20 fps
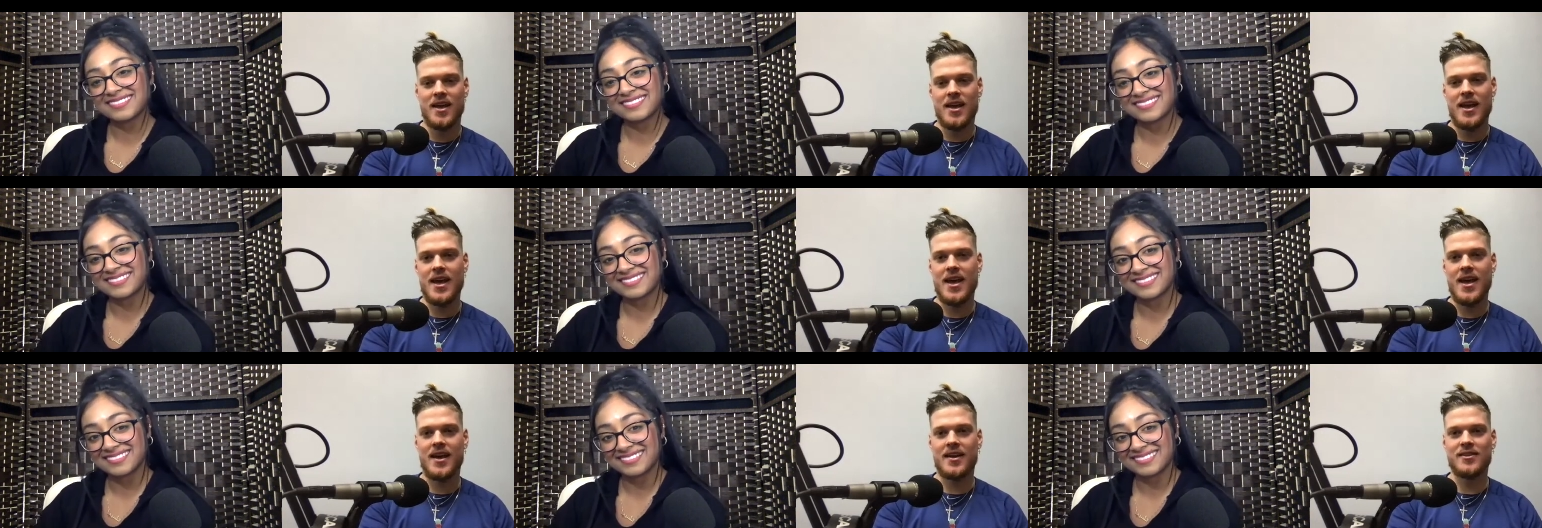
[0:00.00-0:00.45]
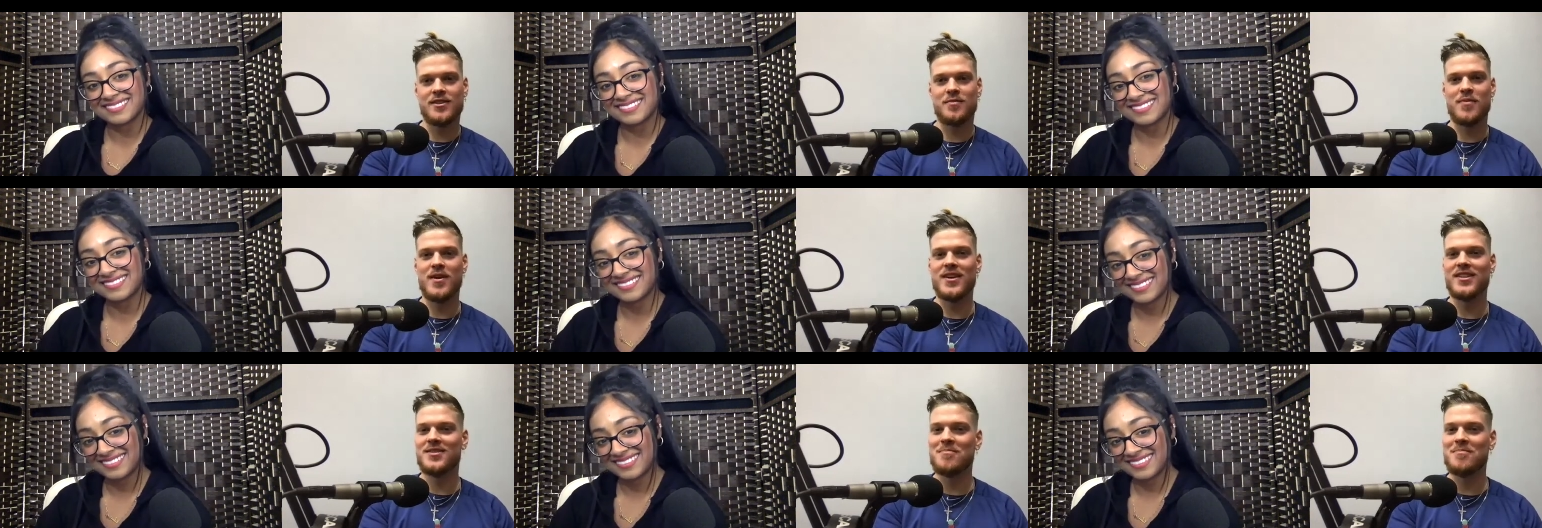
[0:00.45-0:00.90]
Speaker 1: and
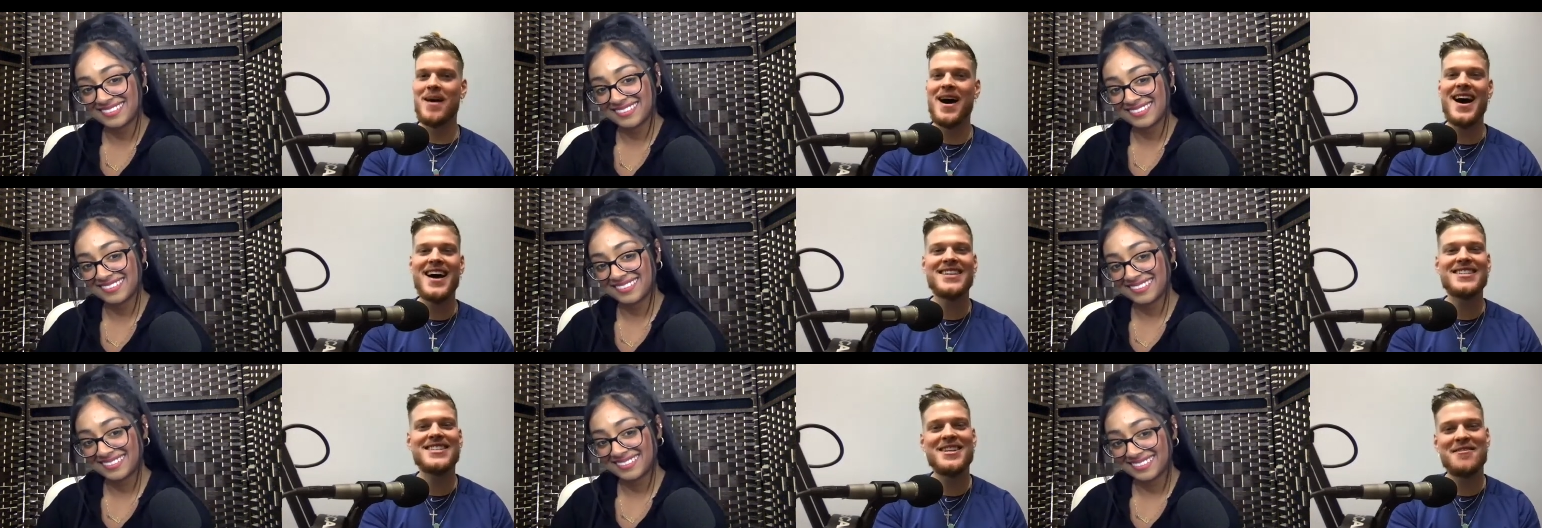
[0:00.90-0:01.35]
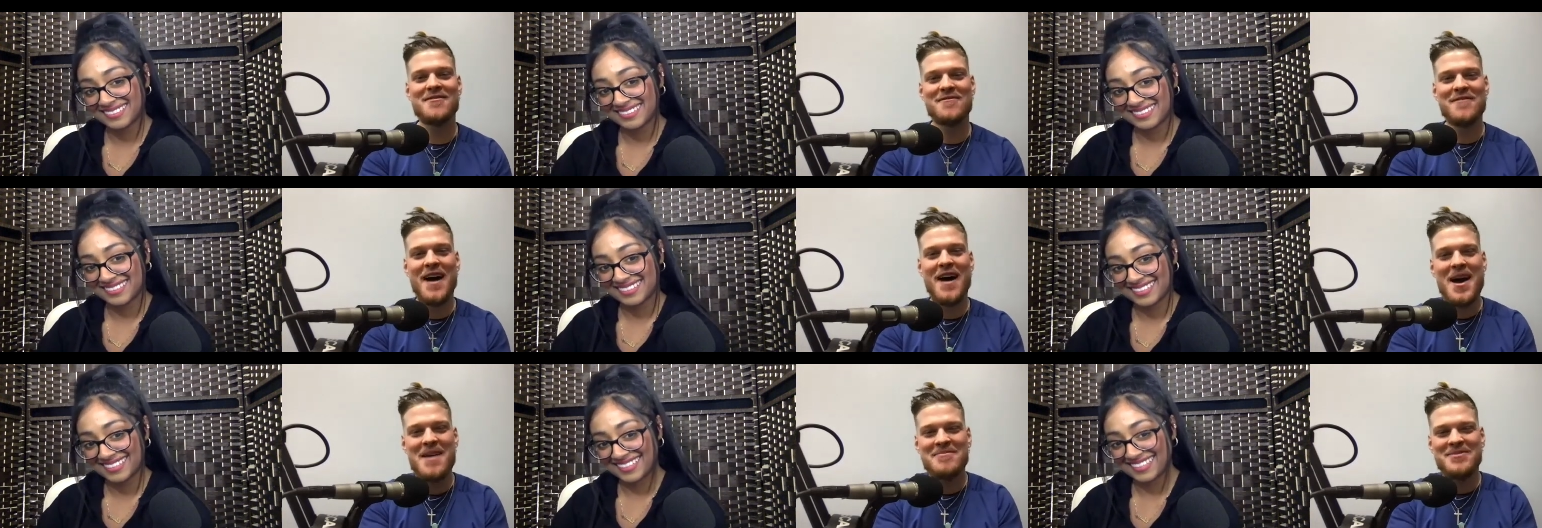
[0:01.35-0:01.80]
spread some positive
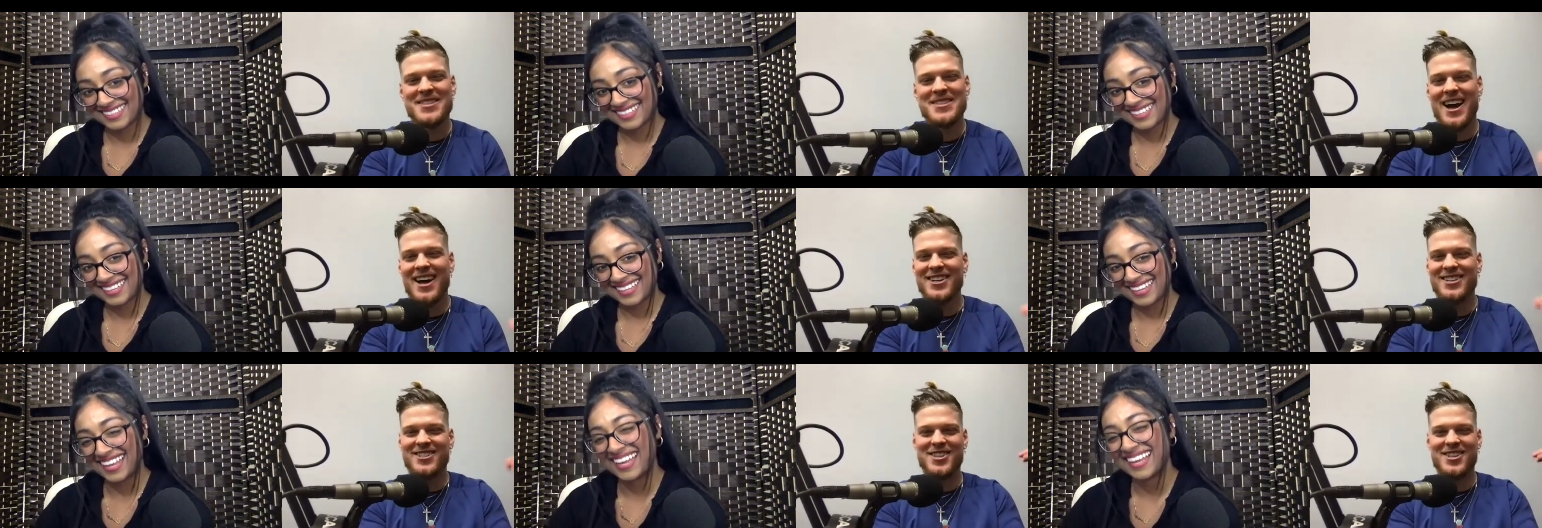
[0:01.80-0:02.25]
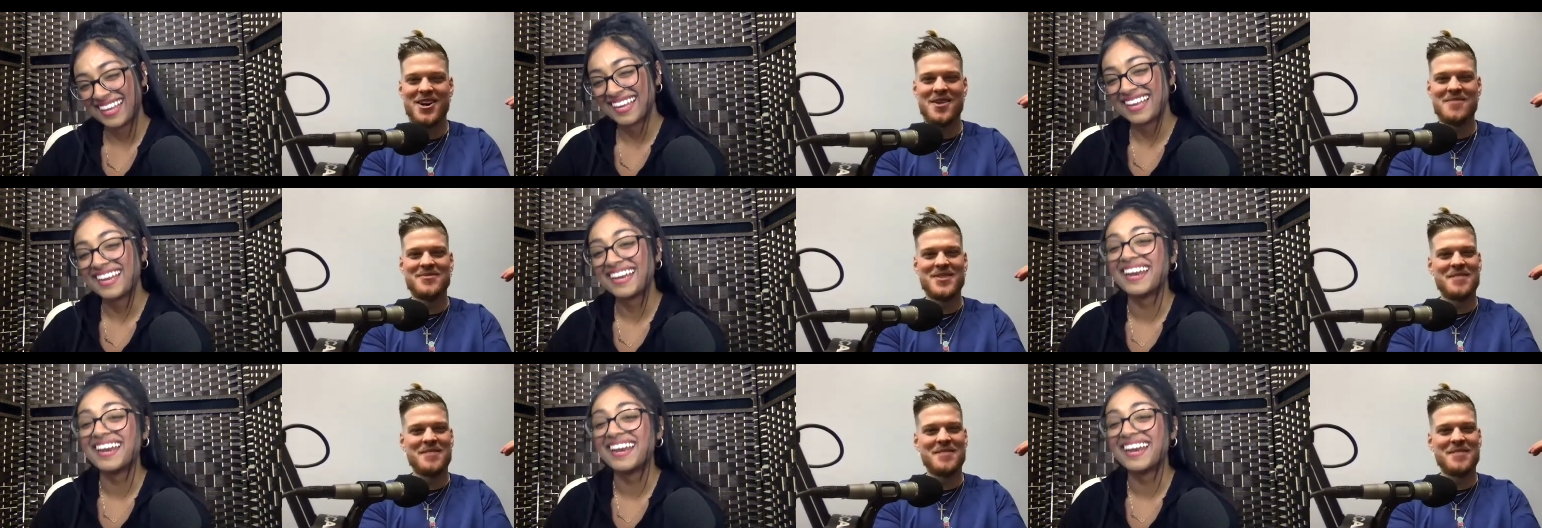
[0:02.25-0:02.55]
vibes, not germs.